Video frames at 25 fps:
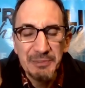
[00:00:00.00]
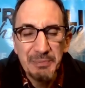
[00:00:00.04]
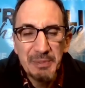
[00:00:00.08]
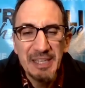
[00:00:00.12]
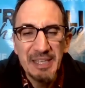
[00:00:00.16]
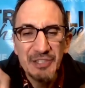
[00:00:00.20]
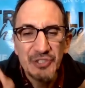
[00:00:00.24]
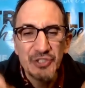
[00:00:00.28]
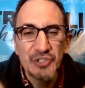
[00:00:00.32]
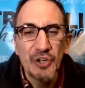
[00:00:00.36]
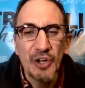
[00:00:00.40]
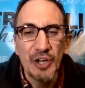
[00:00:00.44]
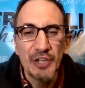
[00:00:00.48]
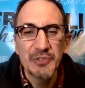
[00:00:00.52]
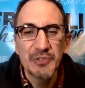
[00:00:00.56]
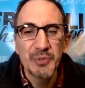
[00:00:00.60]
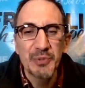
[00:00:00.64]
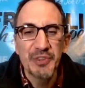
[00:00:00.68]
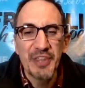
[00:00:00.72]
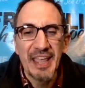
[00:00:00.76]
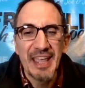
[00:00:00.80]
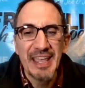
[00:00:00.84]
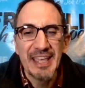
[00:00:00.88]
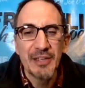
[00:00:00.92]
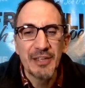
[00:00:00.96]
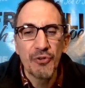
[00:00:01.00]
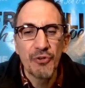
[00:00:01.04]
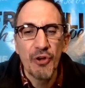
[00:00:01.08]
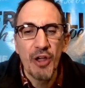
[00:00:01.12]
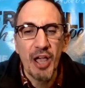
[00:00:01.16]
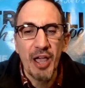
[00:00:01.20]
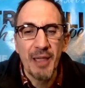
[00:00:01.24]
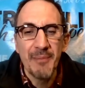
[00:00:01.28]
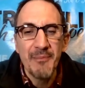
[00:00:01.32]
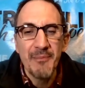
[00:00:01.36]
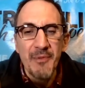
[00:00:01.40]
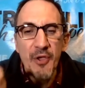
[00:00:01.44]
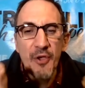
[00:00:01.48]
is being charged with a hate
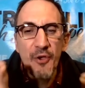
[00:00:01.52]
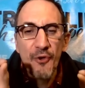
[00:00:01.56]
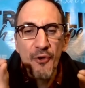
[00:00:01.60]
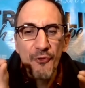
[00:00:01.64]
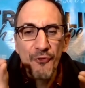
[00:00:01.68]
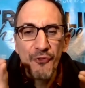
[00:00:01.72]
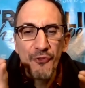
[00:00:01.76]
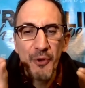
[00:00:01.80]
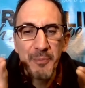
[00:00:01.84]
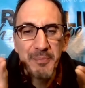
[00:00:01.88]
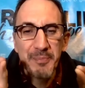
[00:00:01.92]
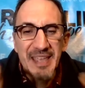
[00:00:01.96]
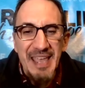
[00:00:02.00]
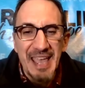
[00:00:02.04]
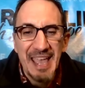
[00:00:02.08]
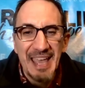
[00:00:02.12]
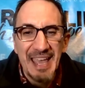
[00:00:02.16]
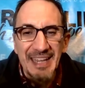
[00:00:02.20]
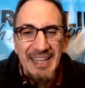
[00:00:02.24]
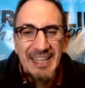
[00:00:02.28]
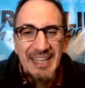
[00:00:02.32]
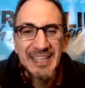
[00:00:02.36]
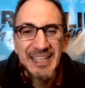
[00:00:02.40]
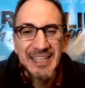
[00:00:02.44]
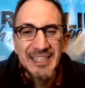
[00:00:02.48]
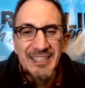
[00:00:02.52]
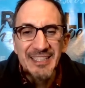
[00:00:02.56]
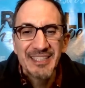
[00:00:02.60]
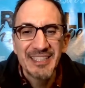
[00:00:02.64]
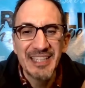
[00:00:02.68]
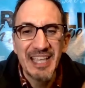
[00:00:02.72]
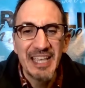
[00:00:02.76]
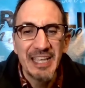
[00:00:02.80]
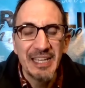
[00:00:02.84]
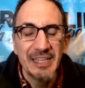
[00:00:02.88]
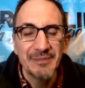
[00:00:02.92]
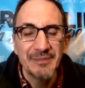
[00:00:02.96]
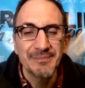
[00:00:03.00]
crime for beheading
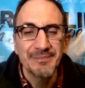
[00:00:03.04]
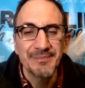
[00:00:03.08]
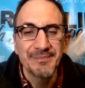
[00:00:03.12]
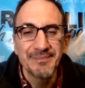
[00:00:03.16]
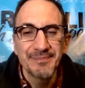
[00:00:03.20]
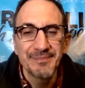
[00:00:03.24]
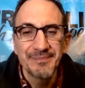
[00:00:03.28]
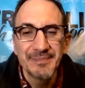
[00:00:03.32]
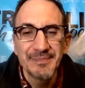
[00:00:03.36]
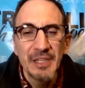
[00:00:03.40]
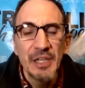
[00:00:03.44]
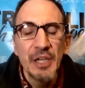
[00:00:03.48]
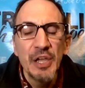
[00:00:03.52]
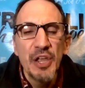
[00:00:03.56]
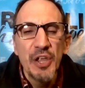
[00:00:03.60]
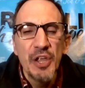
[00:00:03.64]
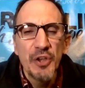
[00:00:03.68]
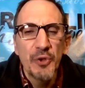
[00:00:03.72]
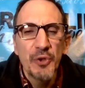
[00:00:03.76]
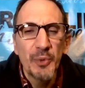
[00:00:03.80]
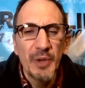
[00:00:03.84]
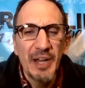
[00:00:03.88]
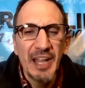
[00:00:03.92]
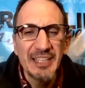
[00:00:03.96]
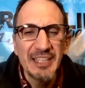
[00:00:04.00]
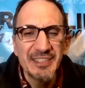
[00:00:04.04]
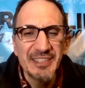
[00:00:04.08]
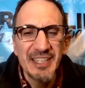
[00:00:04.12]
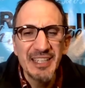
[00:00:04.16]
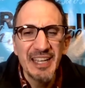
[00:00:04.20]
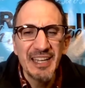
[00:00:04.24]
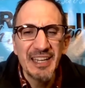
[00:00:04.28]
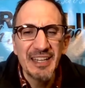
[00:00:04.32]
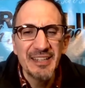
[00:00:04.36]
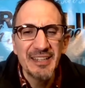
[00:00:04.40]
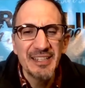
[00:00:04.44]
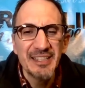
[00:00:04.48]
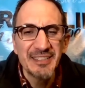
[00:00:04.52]
Satan. And what I
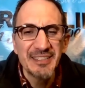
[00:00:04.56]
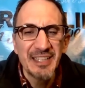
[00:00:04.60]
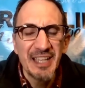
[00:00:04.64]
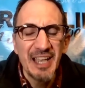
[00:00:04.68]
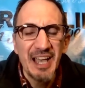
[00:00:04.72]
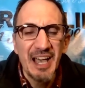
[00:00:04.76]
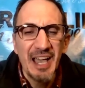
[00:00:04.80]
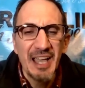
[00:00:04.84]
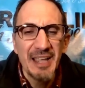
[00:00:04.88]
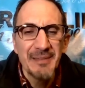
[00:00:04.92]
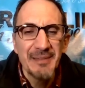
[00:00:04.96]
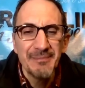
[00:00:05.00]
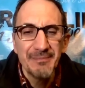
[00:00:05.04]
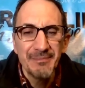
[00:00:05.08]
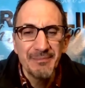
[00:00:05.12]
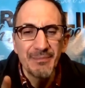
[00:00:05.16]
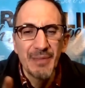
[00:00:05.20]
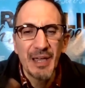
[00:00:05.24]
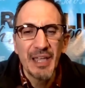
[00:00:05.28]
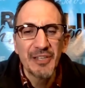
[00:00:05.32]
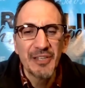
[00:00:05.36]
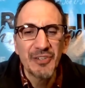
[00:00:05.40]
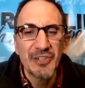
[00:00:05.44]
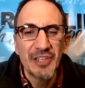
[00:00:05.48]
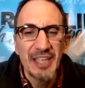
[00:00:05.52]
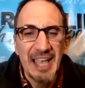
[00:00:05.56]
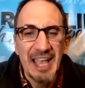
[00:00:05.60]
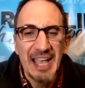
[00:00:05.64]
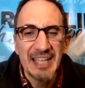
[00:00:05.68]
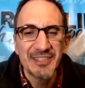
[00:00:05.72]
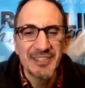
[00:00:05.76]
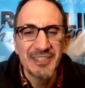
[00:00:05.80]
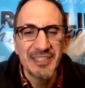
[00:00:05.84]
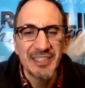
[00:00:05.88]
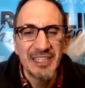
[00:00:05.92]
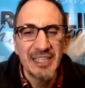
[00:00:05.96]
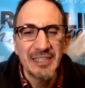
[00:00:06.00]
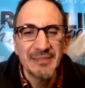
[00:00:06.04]
say to this guy, Michael
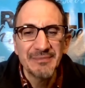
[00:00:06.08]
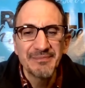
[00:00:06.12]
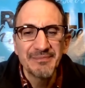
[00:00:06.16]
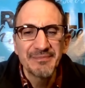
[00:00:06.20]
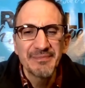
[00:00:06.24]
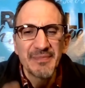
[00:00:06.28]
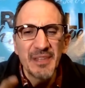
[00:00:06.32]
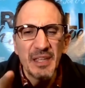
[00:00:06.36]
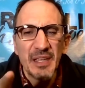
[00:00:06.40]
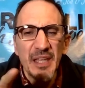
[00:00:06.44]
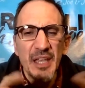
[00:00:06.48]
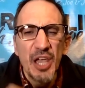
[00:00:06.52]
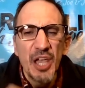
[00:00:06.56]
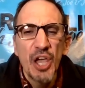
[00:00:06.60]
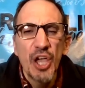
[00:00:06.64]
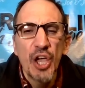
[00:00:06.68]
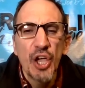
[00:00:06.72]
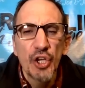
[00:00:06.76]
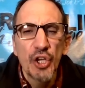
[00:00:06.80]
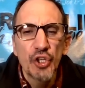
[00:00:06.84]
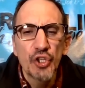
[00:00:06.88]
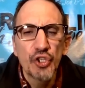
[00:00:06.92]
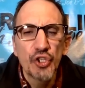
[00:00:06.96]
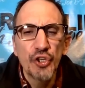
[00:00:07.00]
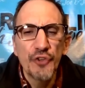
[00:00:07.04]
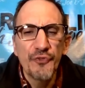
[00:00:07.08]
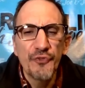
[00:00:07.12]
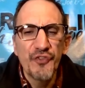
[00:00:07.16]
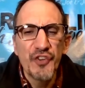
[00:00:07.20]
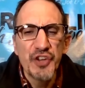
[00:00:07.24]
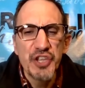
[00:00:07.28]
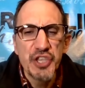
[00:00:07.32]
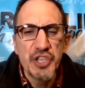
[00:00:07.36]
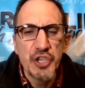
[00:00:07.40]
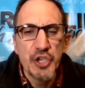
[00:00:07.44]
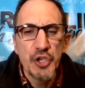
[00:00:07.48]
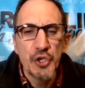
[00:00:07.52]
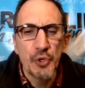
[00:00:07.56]
Cassidy, good
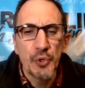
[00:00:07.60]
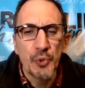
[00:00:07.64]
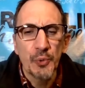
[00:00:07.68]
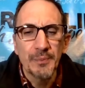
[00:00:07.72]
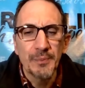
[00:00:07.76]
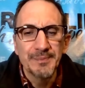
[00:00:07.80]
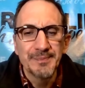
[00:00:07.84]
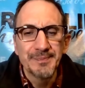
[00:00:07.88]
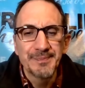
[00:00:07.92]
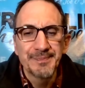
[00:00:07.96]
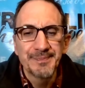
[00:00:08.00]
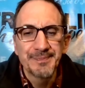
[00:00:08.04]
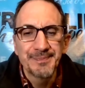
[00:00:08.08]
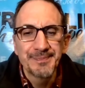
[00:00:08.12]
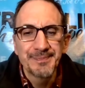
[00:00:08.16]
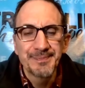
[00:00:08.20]
for you.